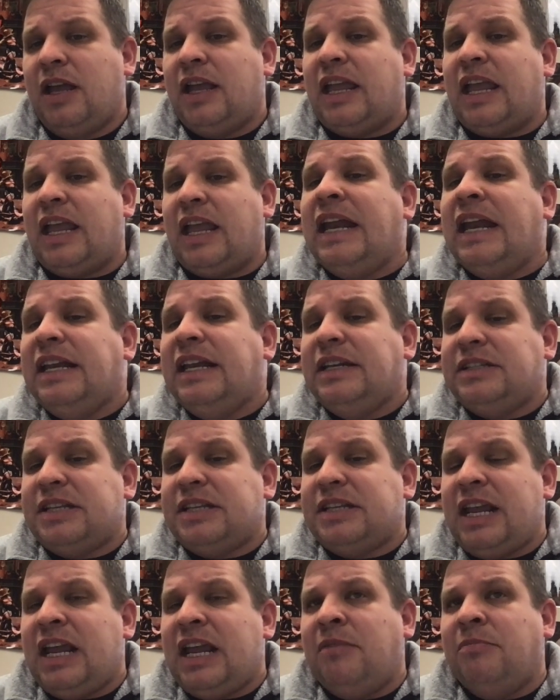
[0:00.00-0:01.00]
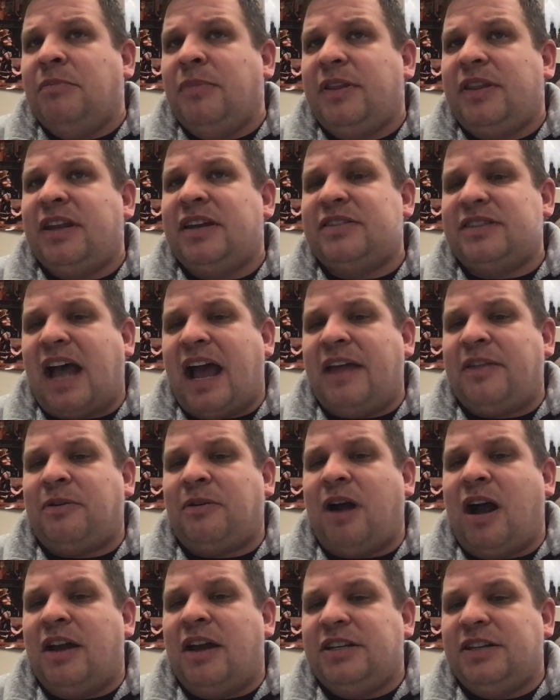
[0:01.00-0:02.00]
Any team that is
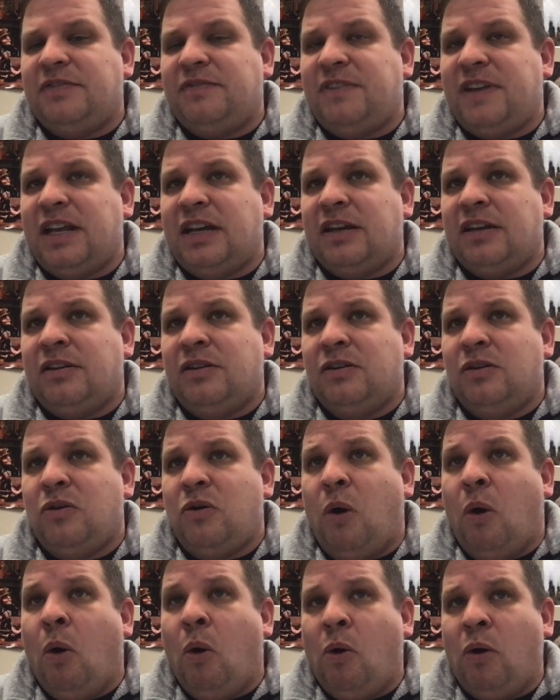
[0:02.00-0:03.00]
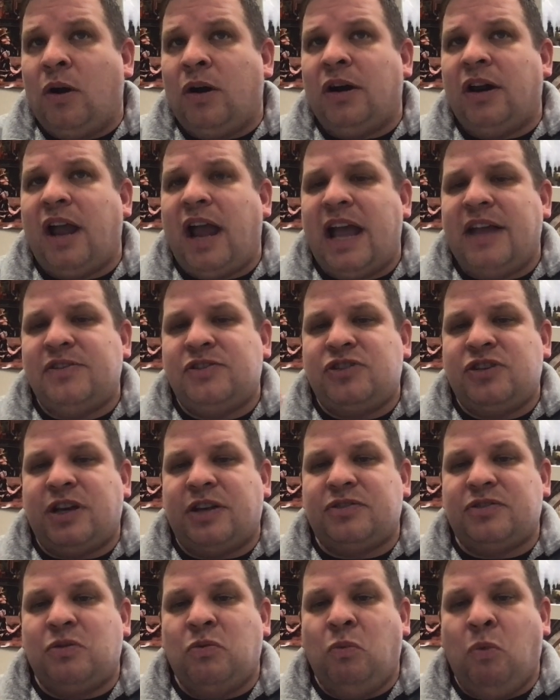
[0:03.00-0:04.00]
either undefeated or has
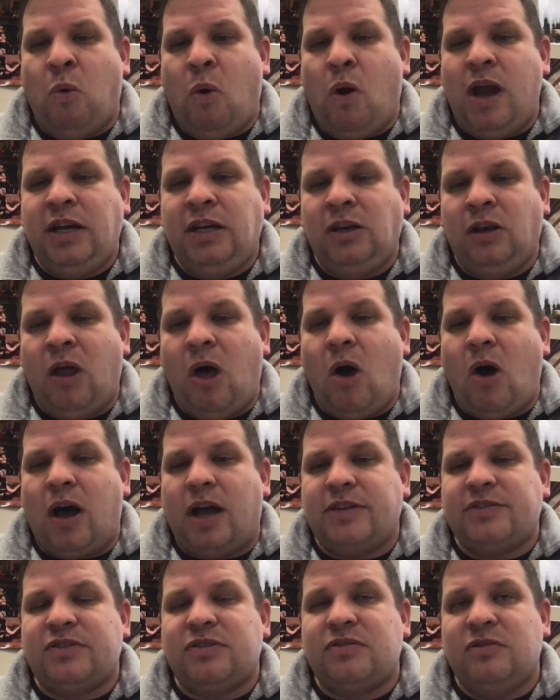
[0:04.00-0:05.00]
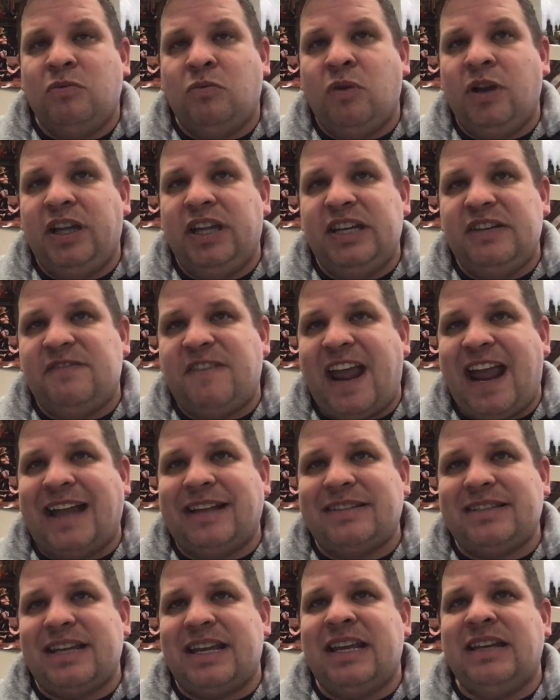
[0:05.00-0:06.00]
just 1 loss will
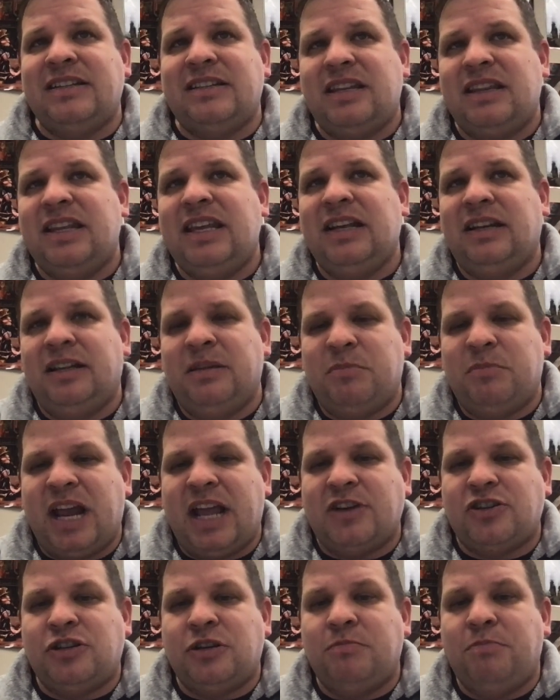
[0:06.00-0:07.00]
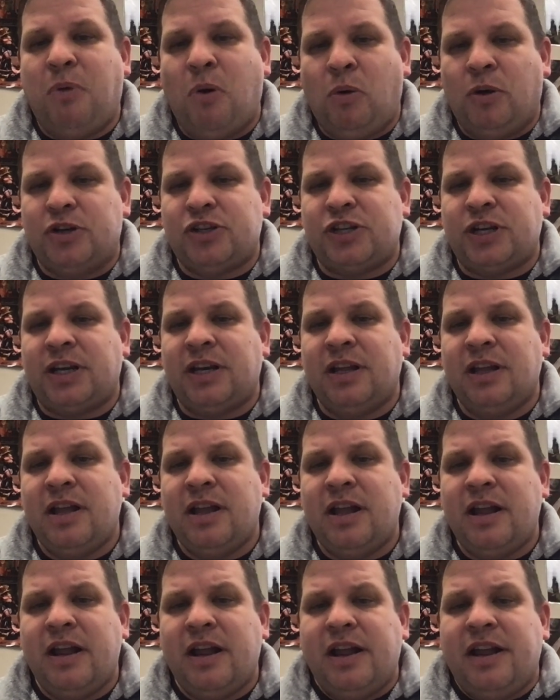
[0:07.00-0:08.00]
advance into the elimination portion.
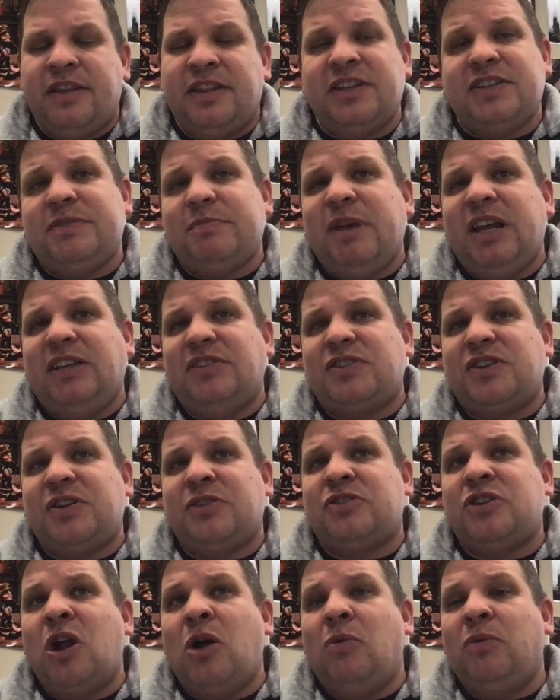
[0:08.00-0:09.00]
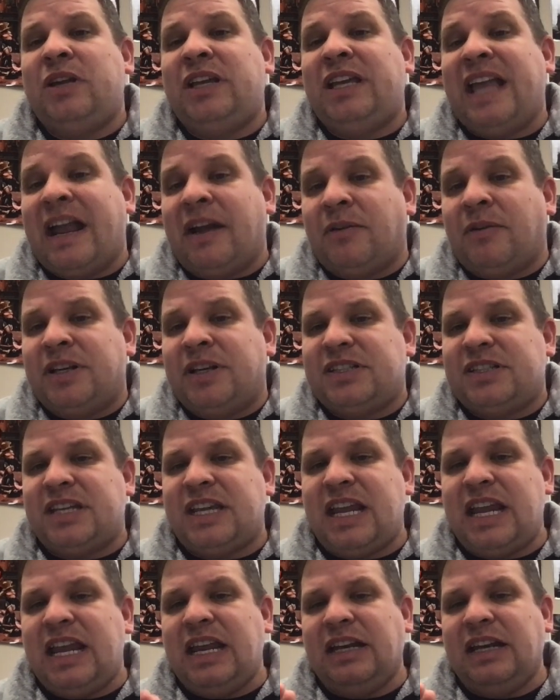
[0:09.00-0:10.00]
This means there's no
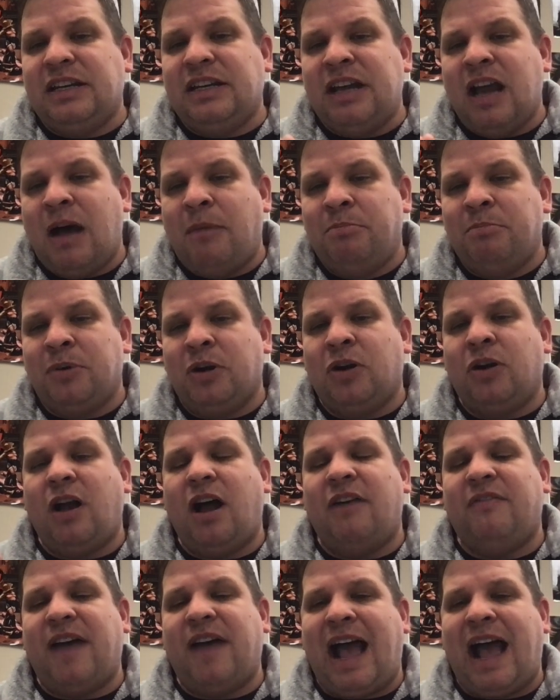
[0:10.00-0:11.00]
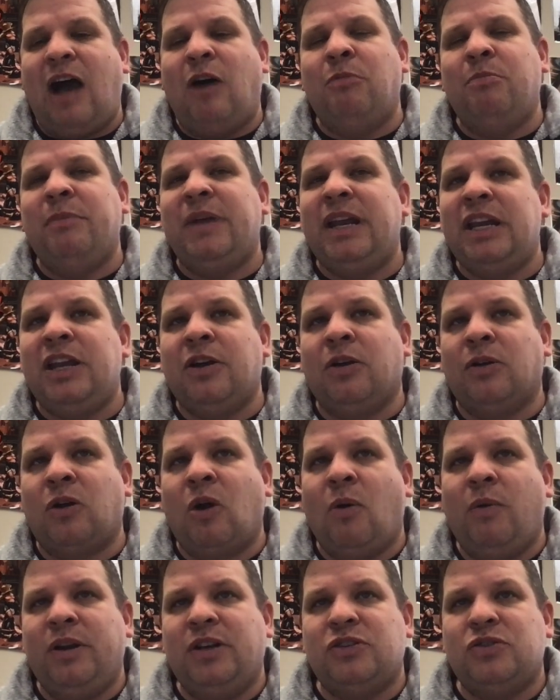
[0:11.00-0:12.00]
guaranteed number of how many are
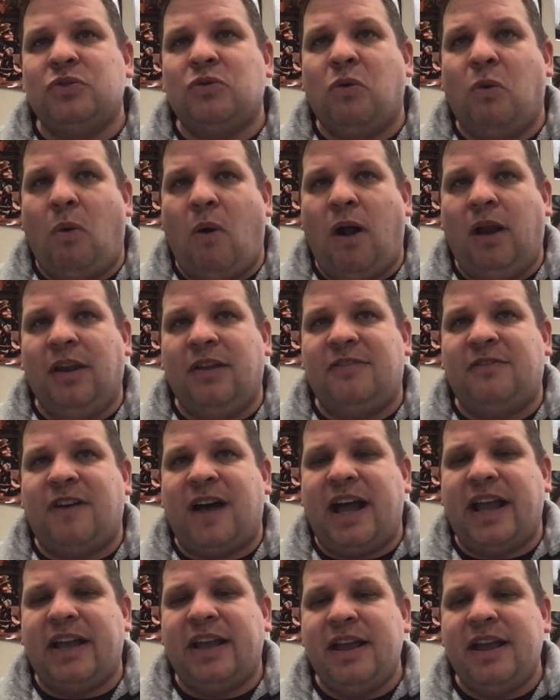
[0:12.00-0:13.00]
going to qualify,